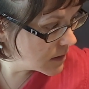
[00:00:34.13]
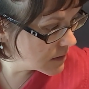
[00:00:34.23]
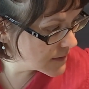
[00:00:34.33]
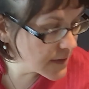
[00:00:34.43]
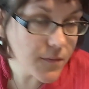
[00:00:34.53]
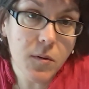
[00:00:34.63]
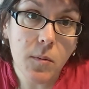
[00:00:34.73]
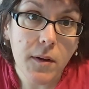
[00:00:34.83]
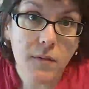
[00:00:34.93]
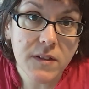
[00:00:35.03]
7
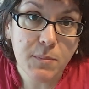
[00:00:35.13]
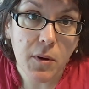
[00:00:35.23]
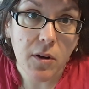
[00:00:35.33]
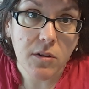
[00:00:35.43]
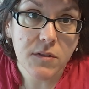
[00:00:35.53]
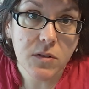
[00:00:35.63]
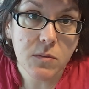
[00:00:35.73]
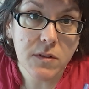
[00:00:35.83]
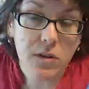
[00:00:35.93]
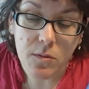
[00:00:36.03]
Ravensburger, so
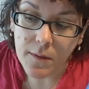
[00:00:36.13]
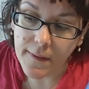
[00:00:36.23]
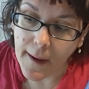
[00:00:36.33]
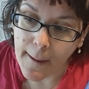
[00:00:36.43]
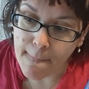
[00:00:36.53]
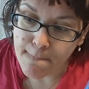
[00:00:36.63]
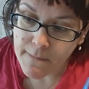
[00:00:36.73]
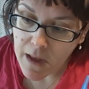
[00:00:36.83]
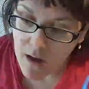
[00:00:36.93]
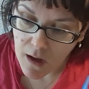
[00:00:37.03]
we'll start with them.
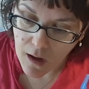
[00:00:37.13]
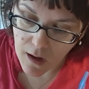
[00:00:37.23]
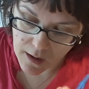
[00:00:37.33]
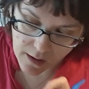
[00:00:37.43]
I